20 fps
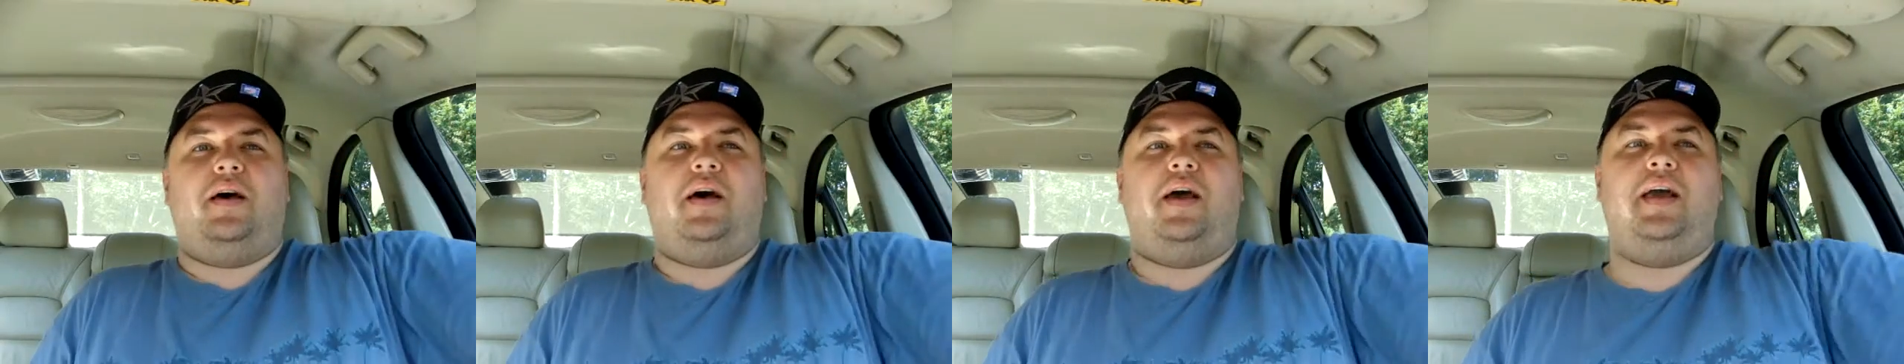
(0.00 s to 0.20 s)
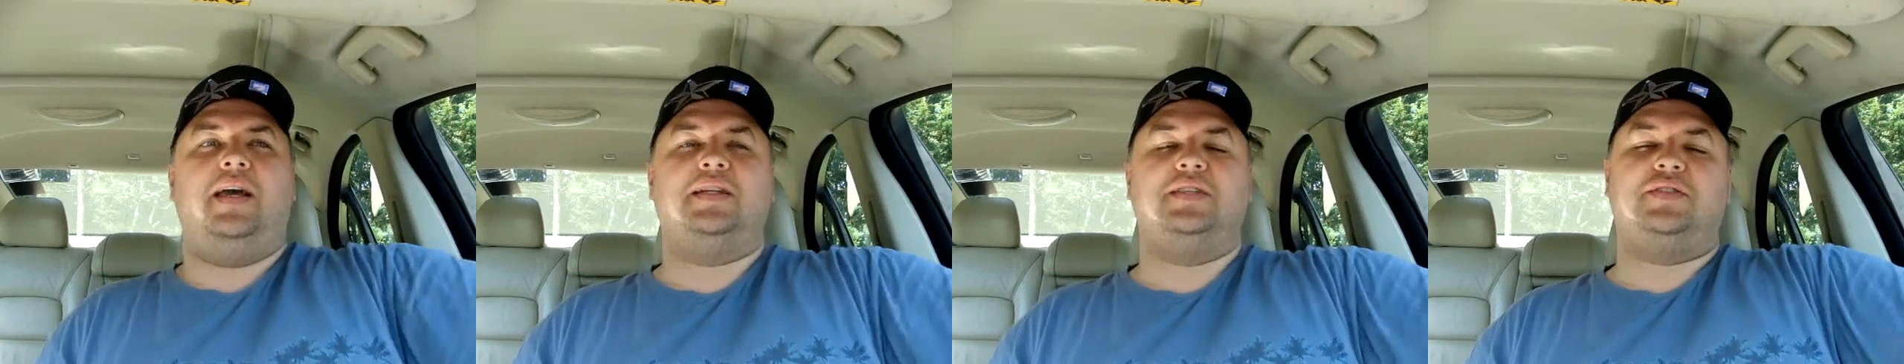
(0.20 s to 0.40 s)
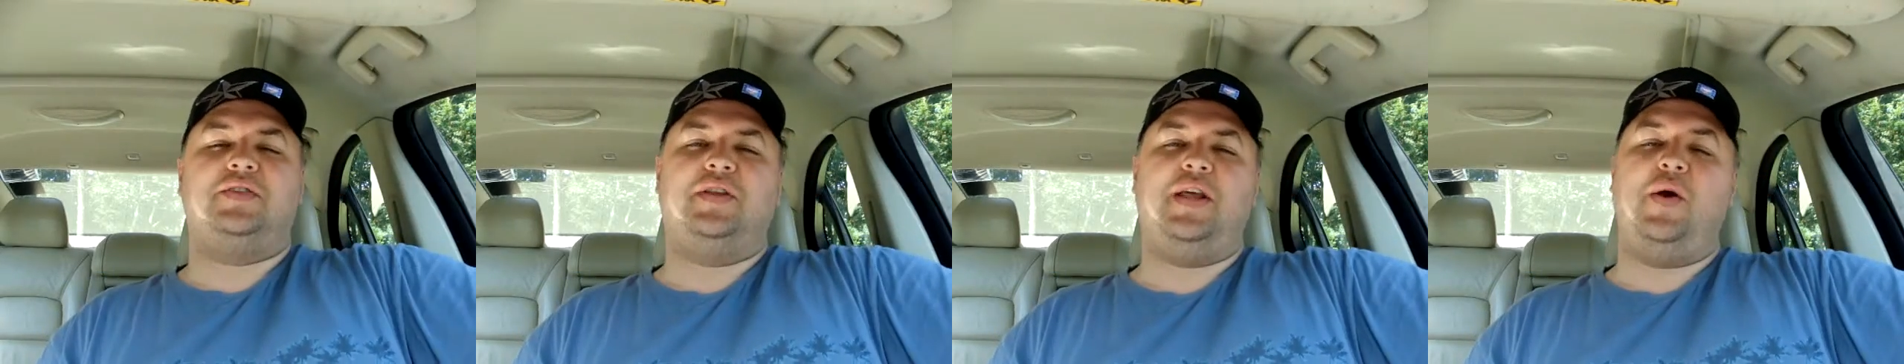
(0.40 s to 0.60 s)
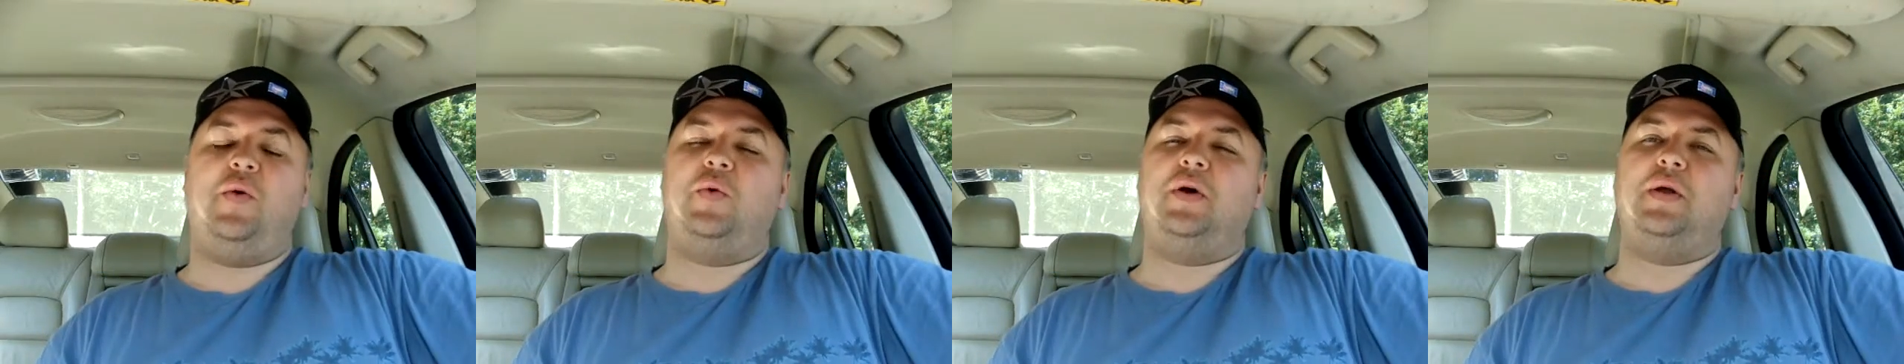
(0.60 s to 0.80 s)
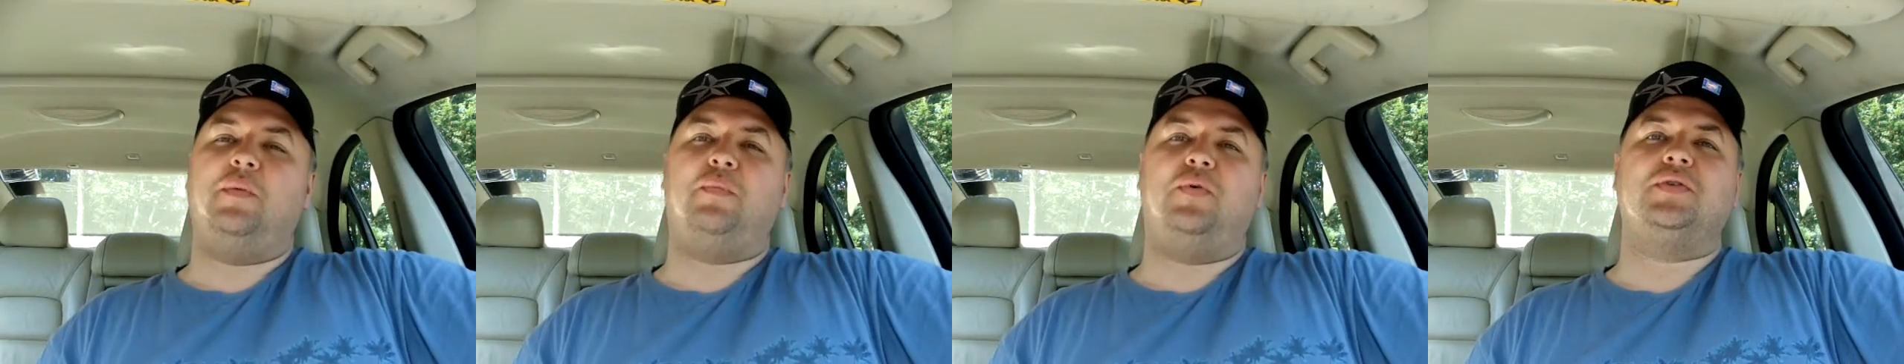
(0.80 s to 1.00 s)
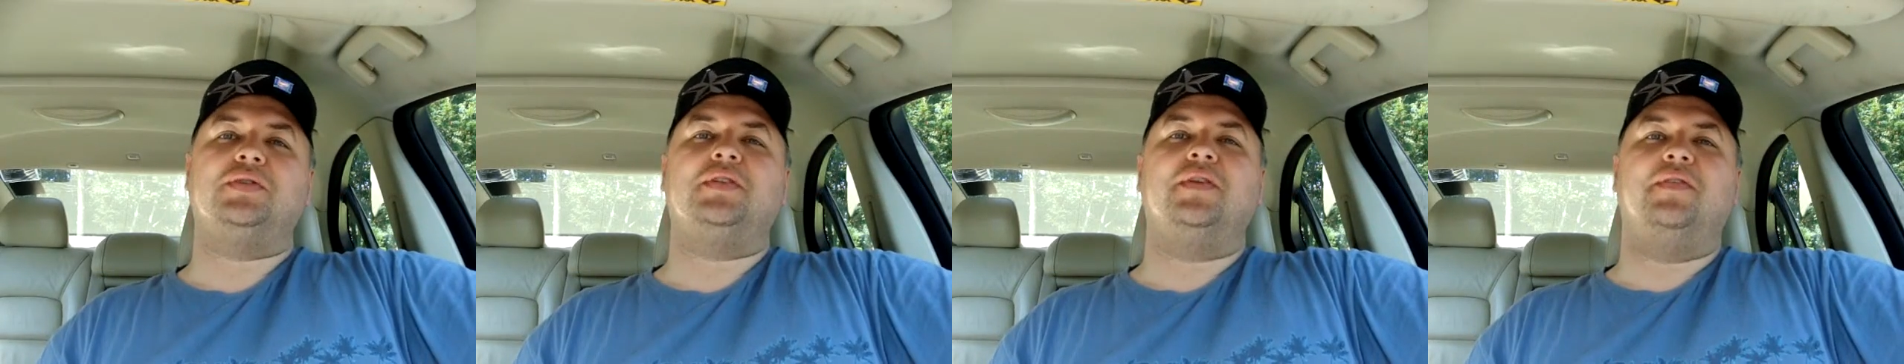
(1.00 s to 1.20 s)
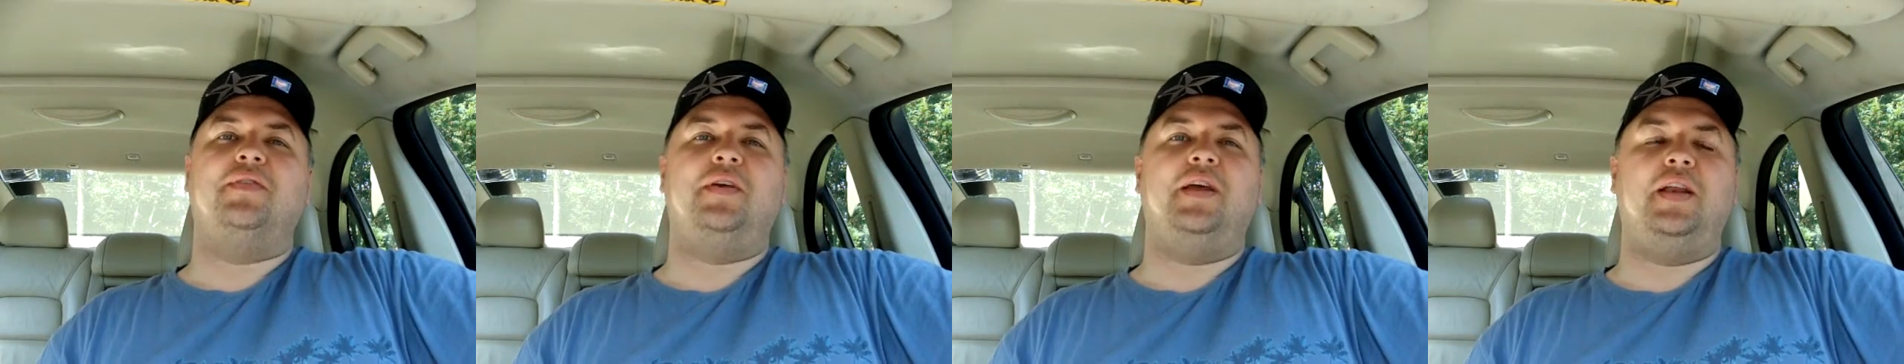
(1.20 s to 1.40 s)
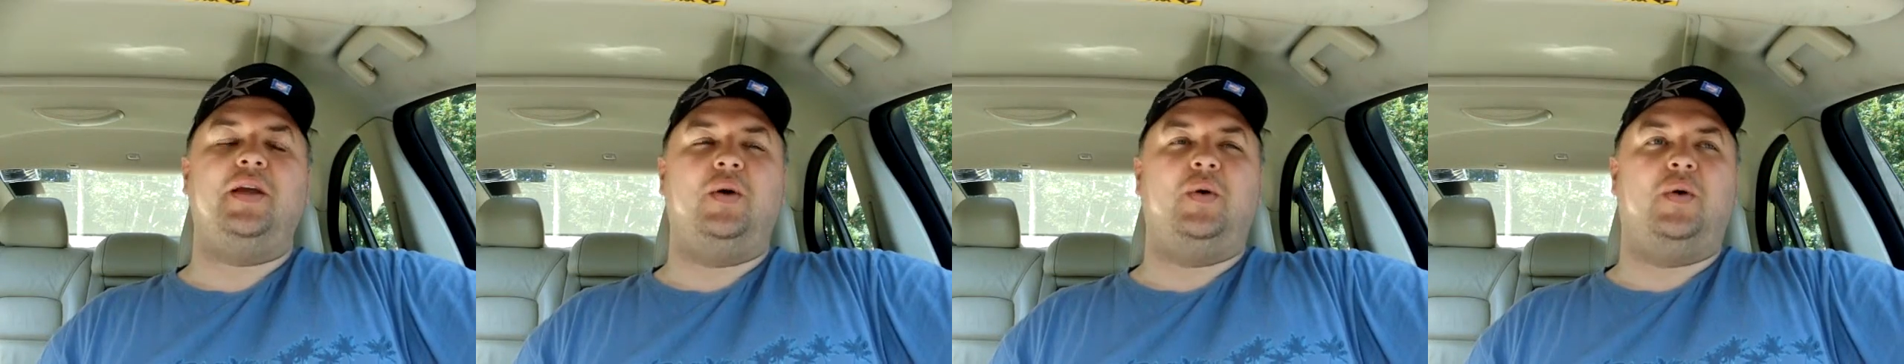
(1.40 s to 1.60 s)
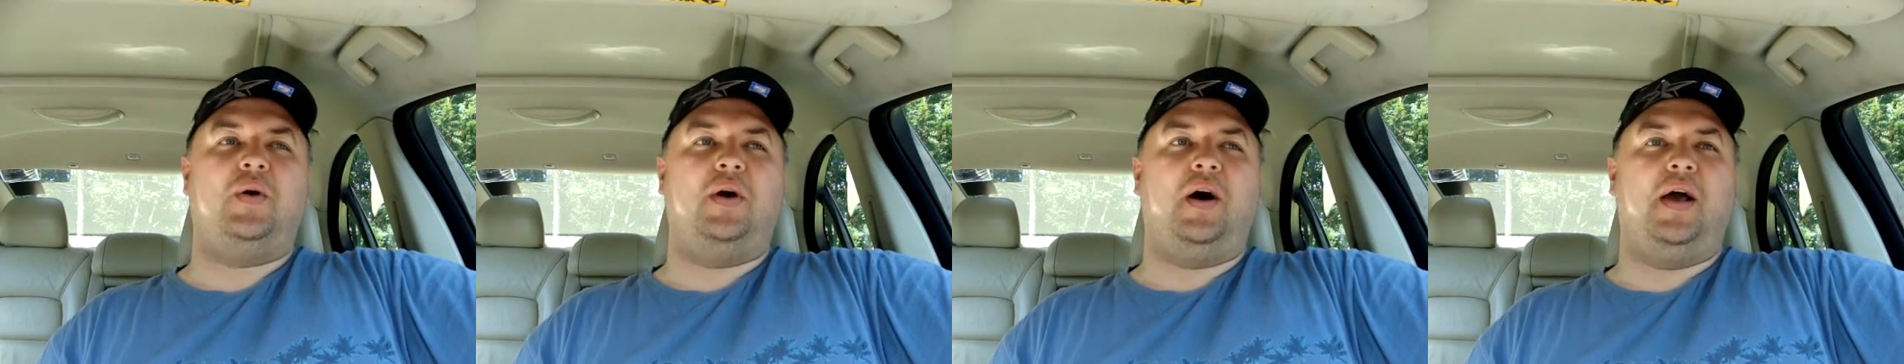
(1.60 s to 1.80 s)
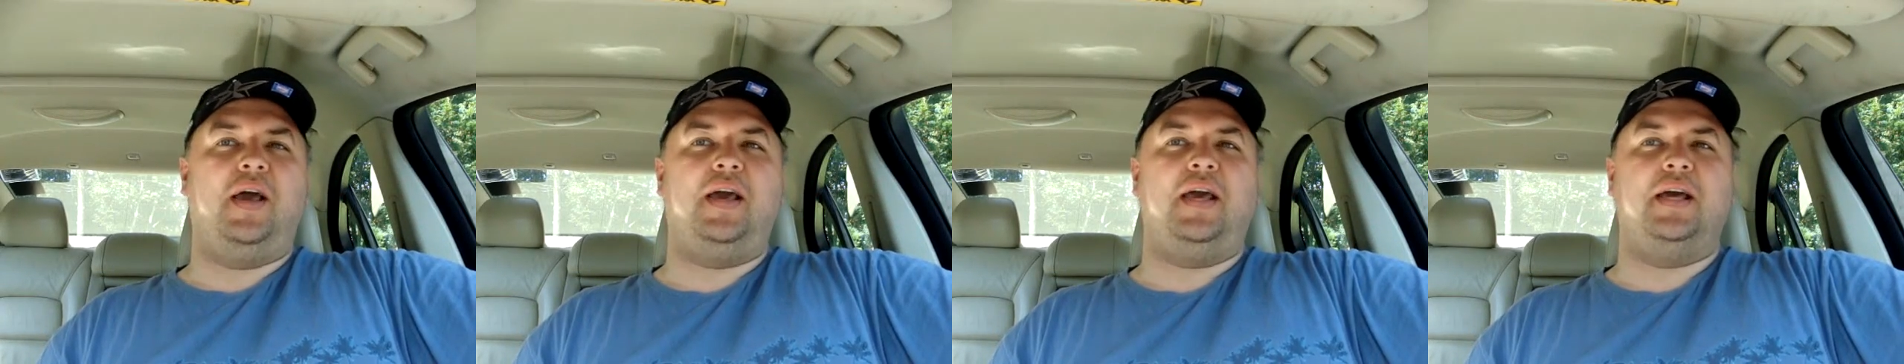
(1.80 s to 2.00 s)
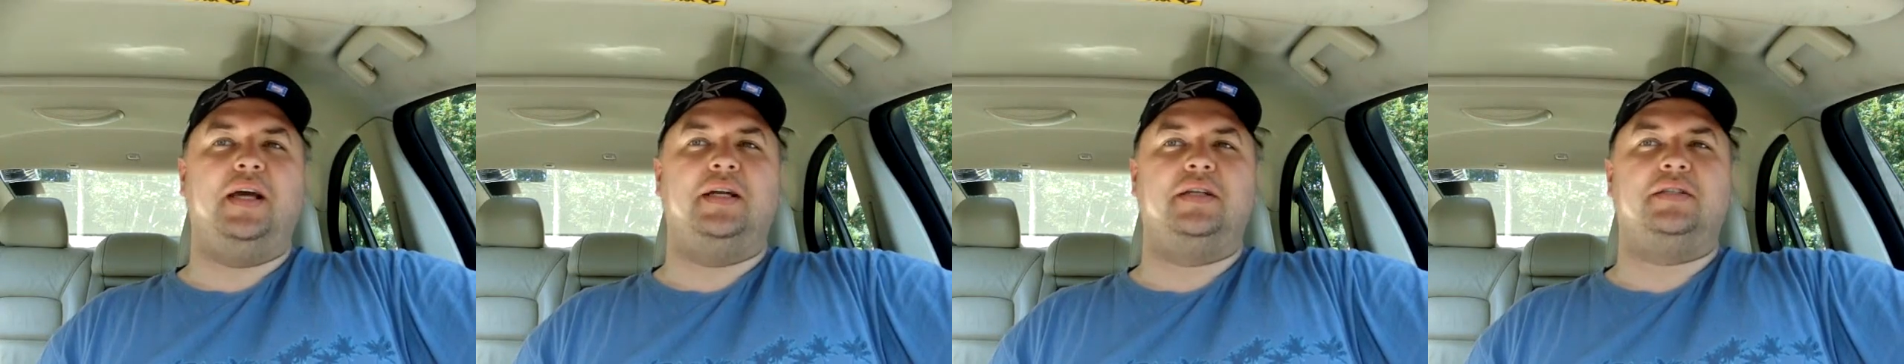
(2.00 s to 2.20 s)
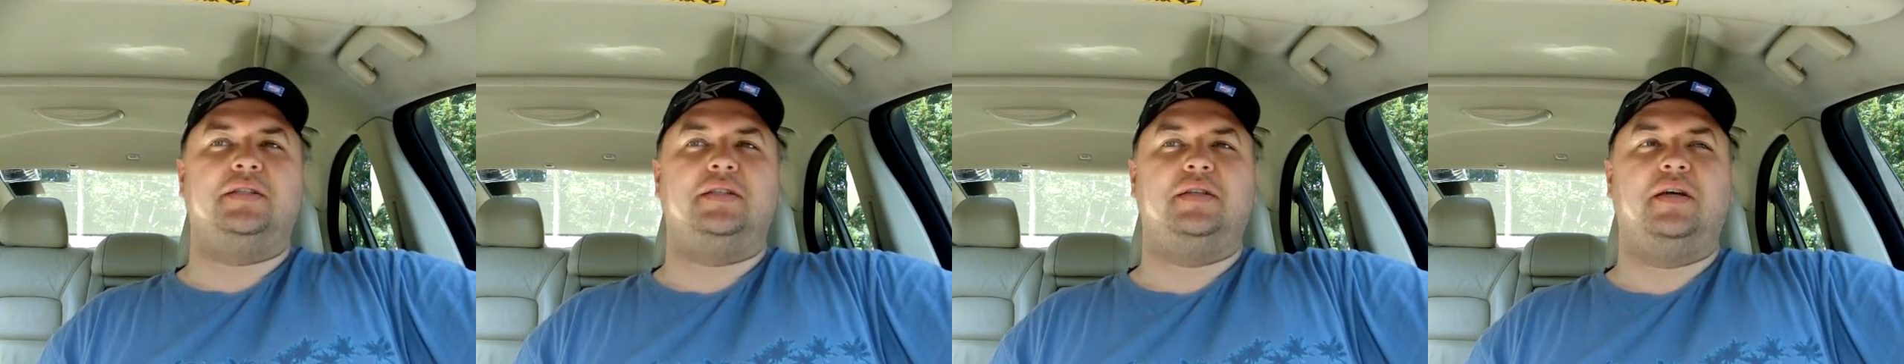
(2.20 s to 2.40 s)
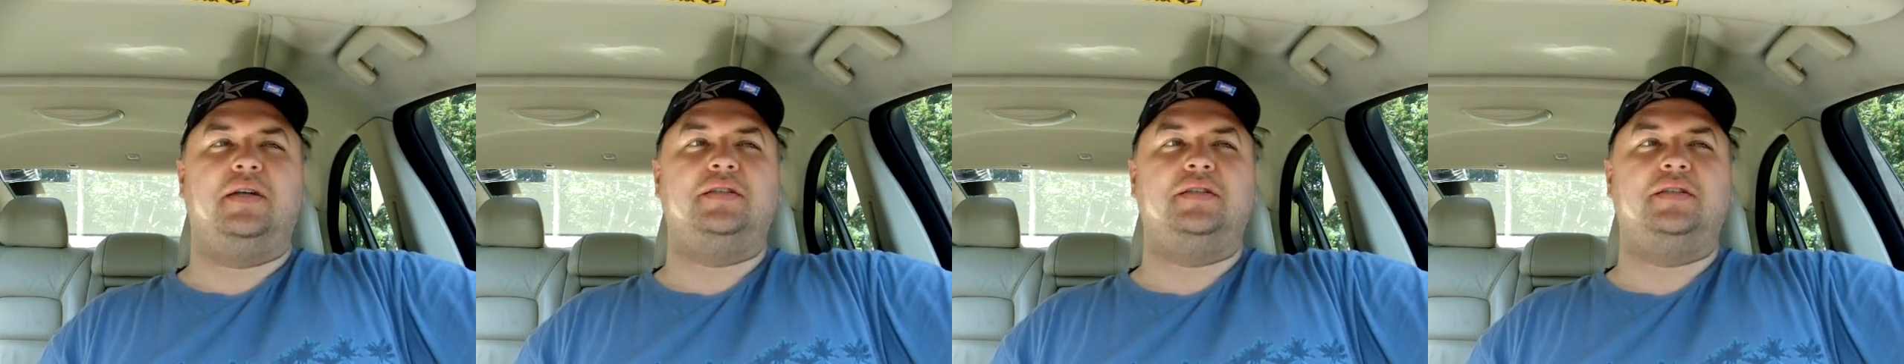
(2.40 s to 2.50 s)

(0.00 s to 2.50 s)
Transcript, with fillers: And today I want to post a video and